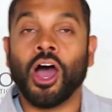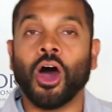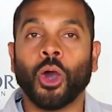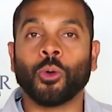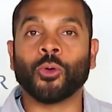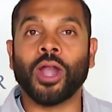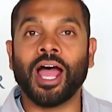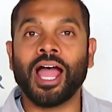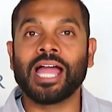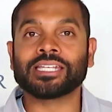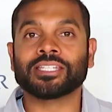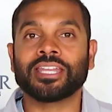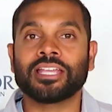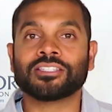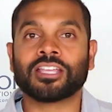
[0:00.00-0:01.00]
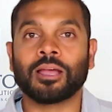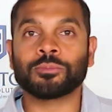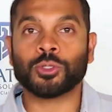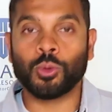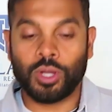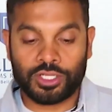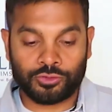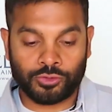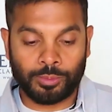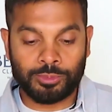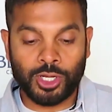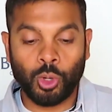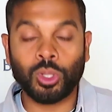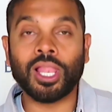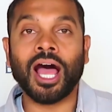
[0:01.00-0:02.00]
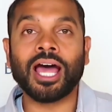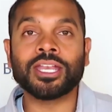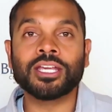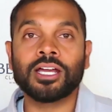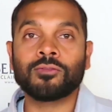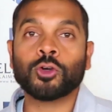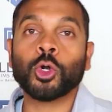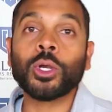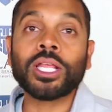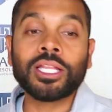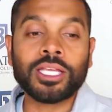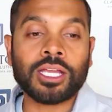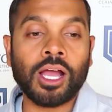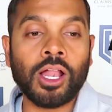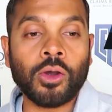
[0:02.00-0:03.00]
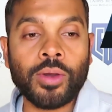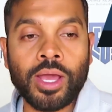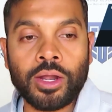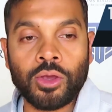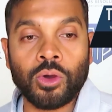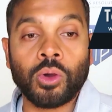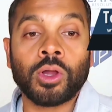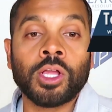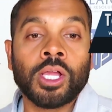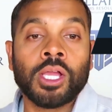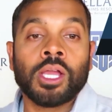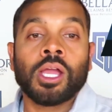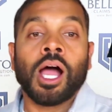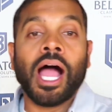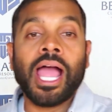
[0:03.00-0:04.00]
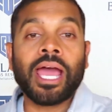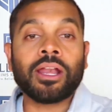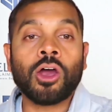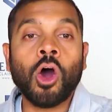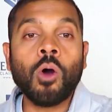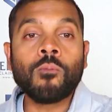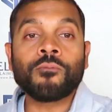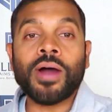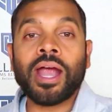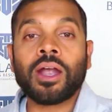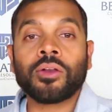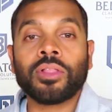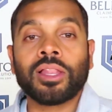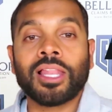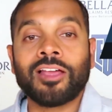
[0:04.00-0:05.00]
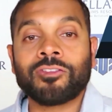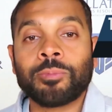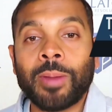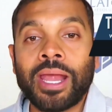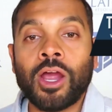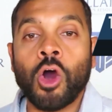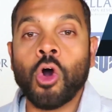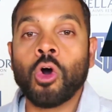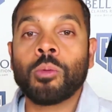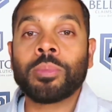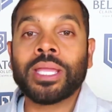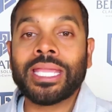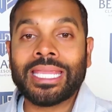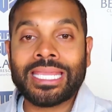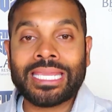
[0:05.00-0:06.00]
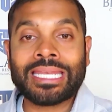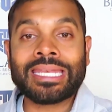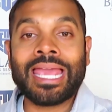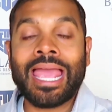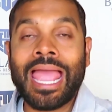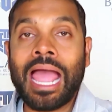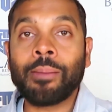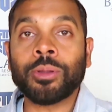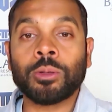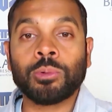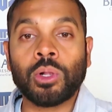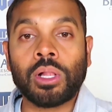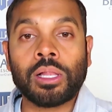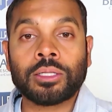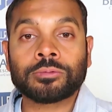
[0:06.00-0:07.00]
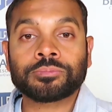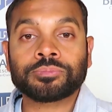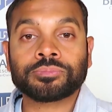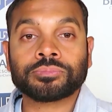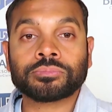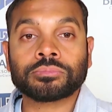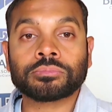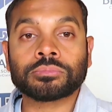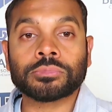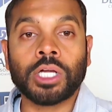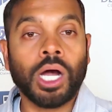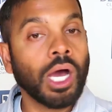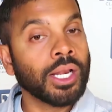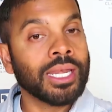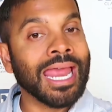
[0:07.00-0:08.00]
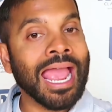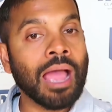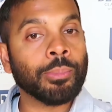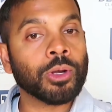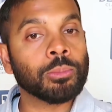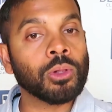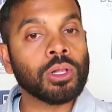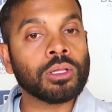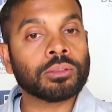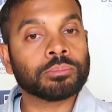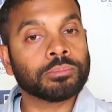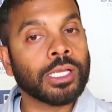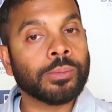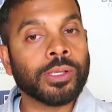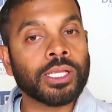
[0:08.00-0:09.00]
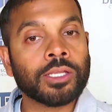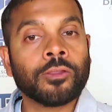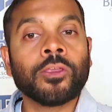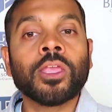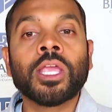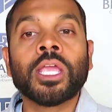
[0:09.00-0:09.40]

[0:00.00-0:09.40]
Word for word: Alright, today's comes to us from Yolanda of Greeley, Colorado. I had a home fire that left my home inhabitable. Uninhabitable, maybe.